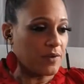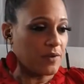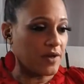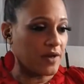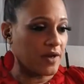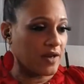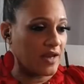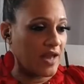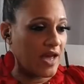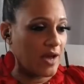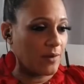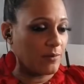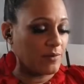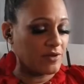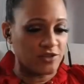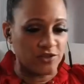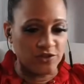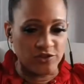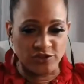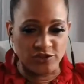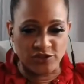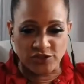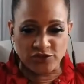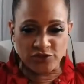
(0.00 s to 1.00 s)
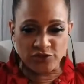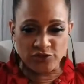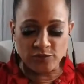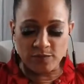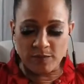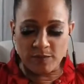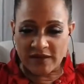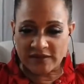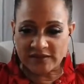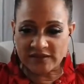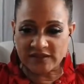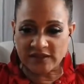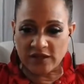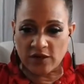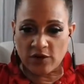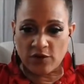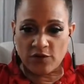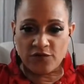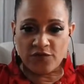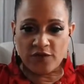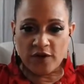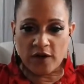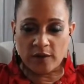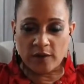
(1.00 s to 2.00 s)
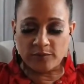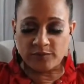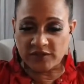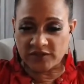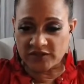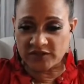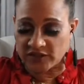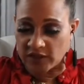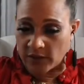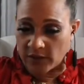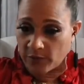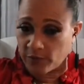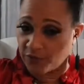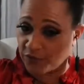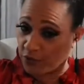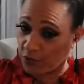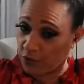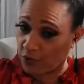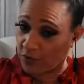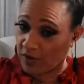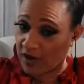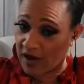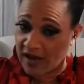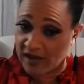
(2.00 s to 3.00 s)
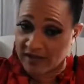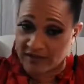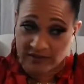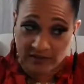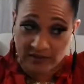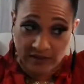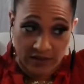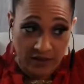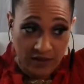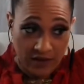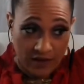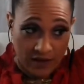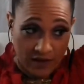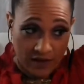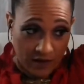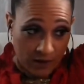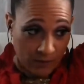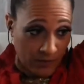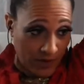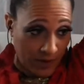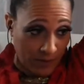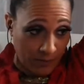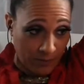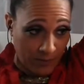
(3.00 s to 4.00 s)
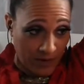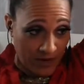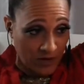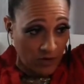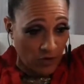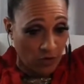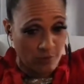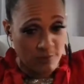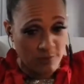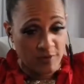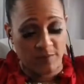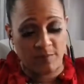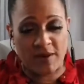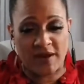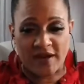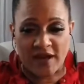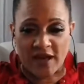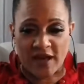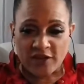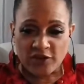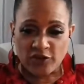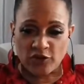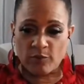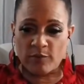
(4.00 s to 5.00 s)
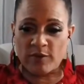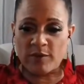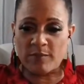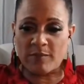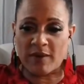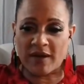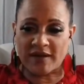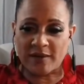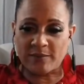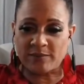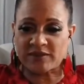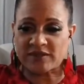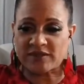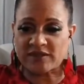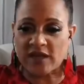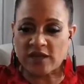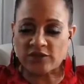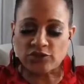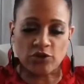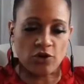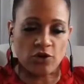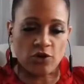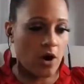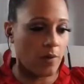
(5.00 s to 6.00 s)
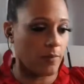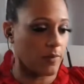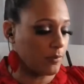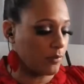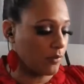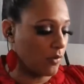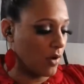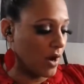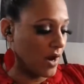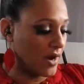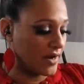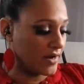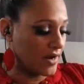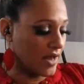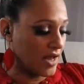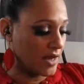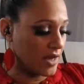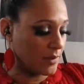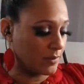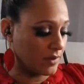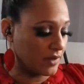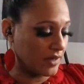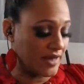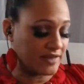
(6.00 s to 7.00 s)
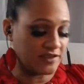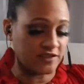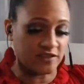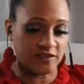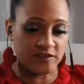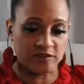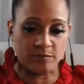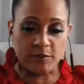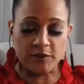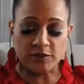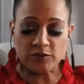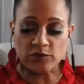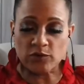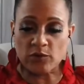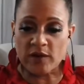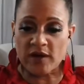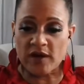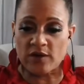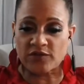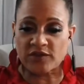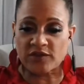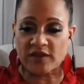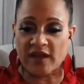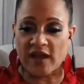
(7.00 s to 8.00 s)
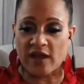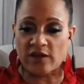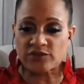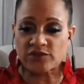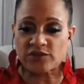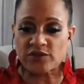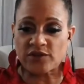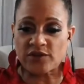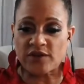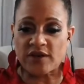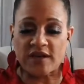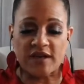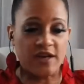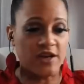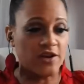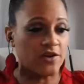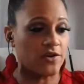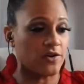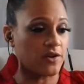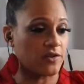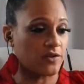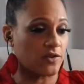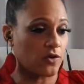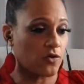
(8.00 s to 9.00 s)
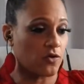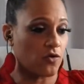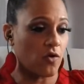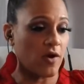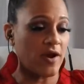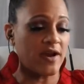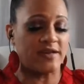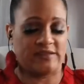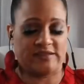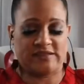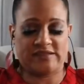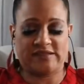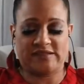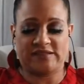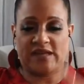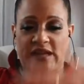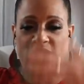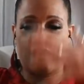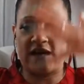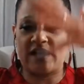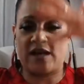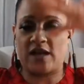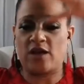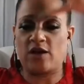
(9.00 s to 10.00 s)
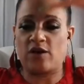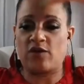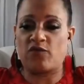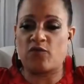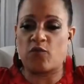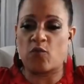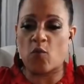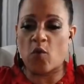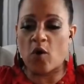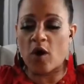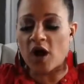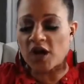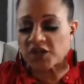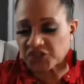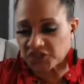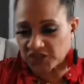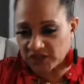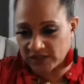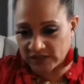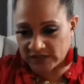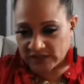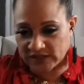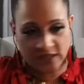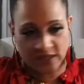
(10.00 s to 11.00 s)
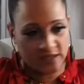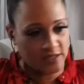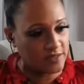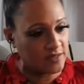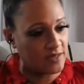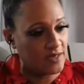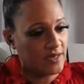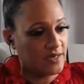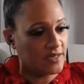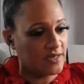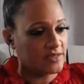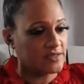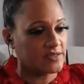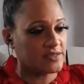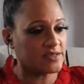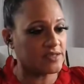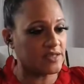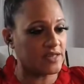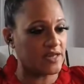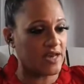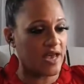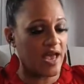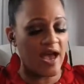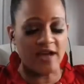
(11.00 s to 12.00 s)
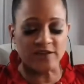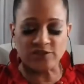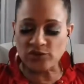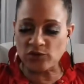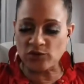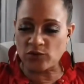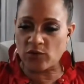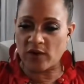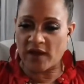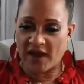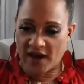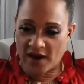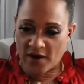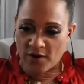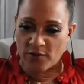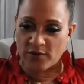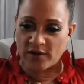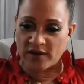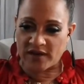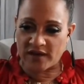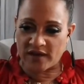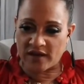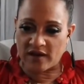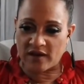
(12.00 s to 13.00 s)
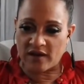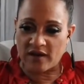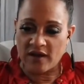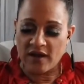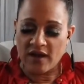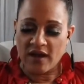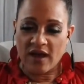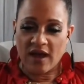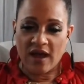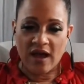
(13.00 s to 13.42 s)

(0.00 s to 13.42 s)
But allow me to introduce myself to some of you guys that may know me, may not know me. My name is Dr. Carmen Bryant. I'm a licensed mental health counselor here in the great state of Washington, Seattle area.